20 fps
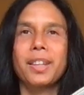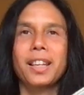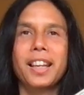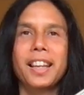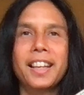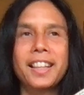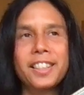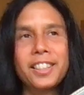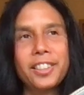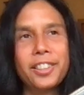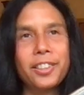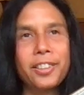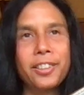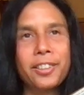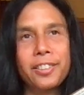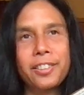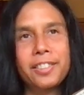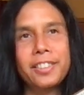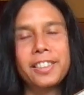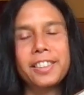and
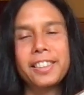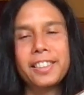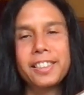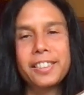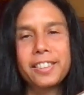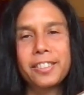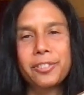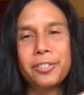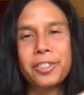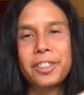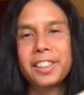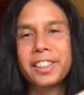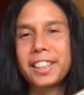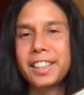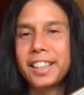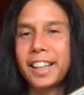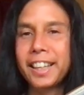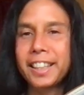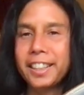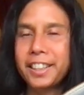so we're in the
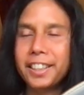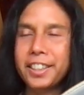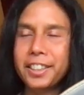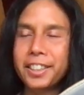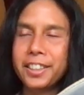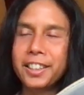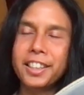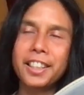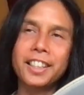ninth year.